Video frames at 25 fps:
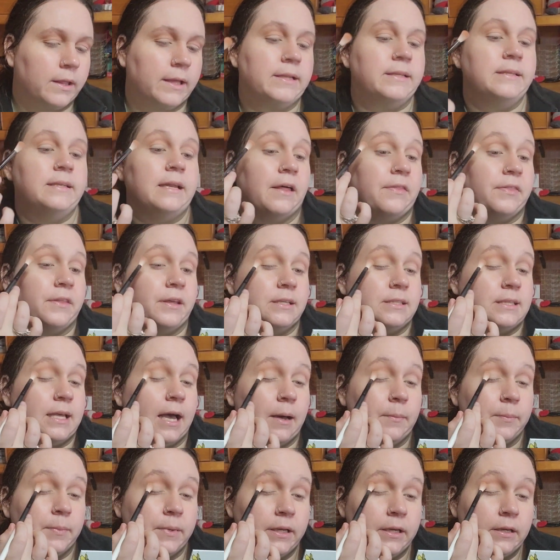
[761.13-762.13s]
nothing is
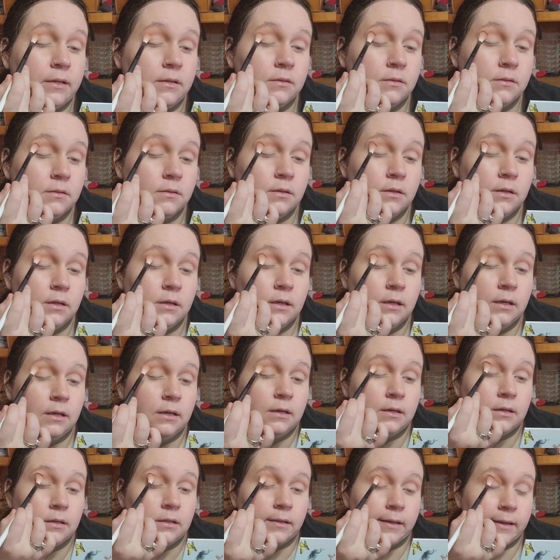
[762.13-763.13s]
happening.
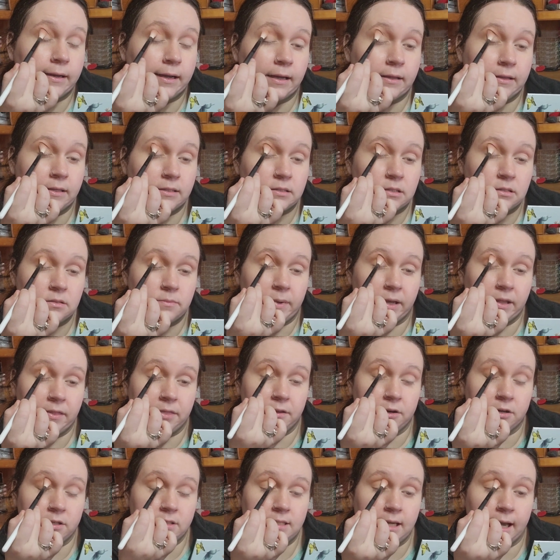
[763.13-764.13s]
Like, this is my
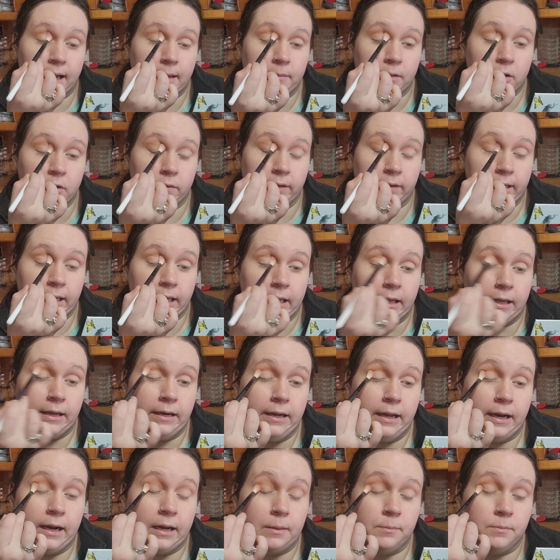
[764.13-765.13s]
3rd time going
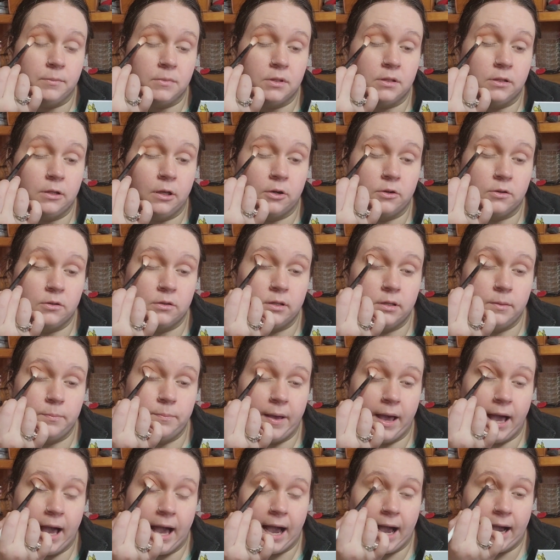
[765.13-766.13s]
in, and I'm literally
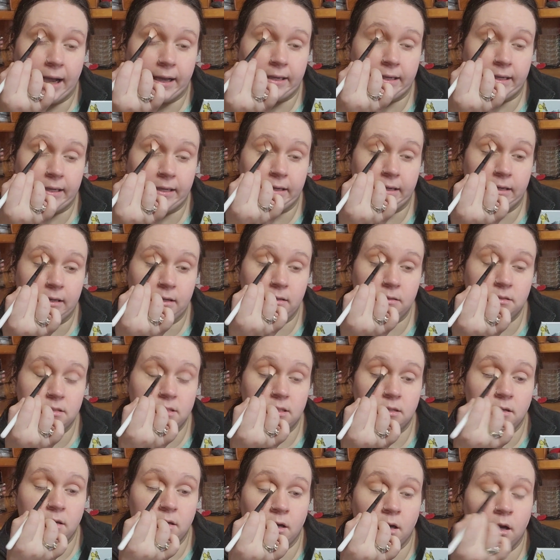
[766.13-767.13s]
packing
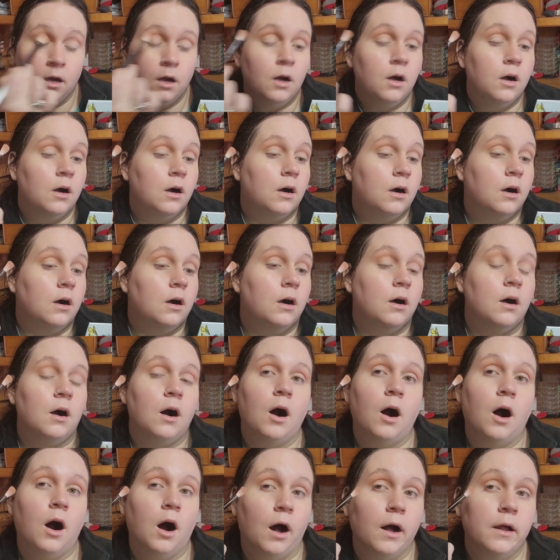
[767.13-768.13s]
it
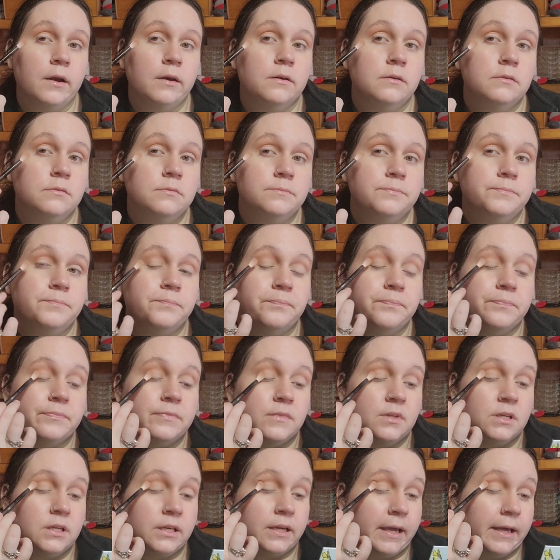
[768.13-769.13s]
on
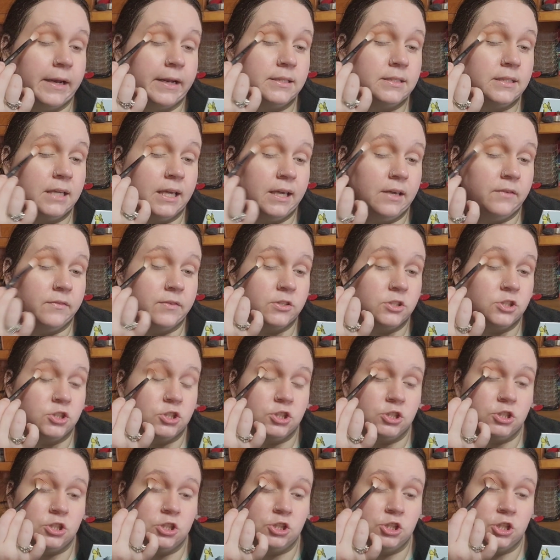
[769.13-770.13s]
to get it to even
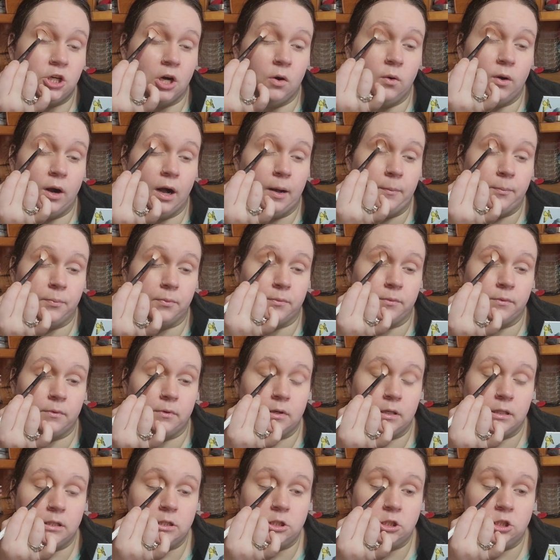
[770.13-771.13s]
show up
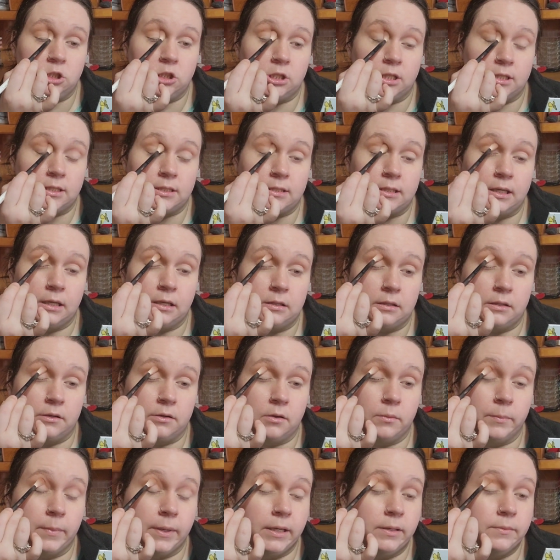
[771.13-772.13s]
just a
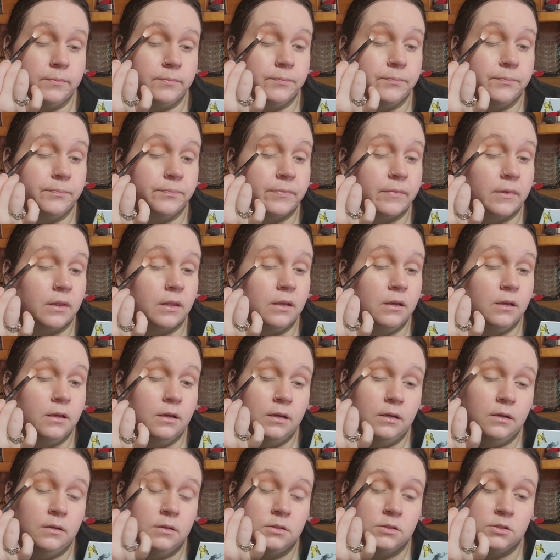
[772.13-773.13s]
little bit.
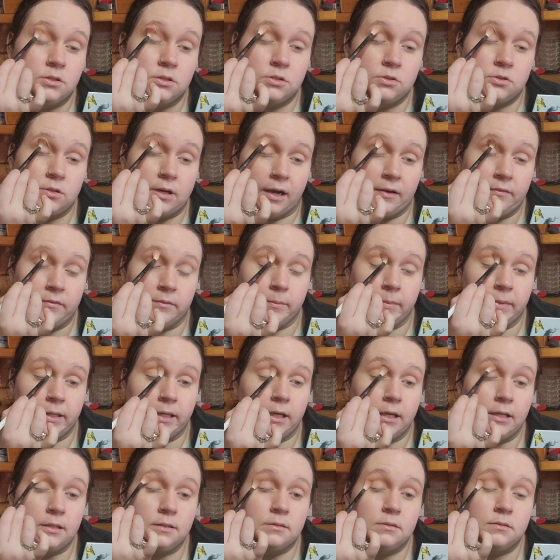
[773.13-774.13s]
It's driving me
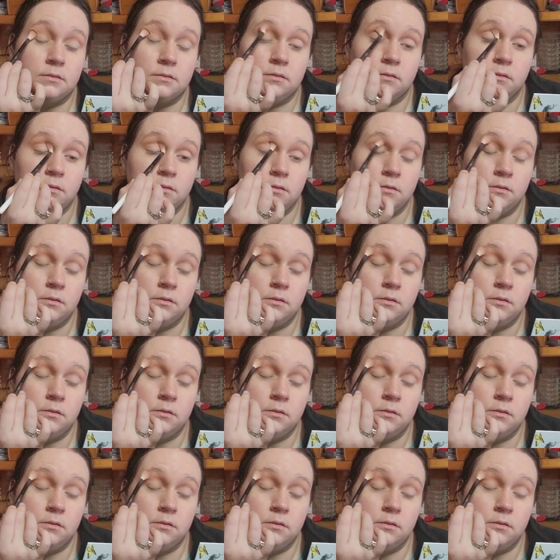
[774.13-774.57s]
nuts.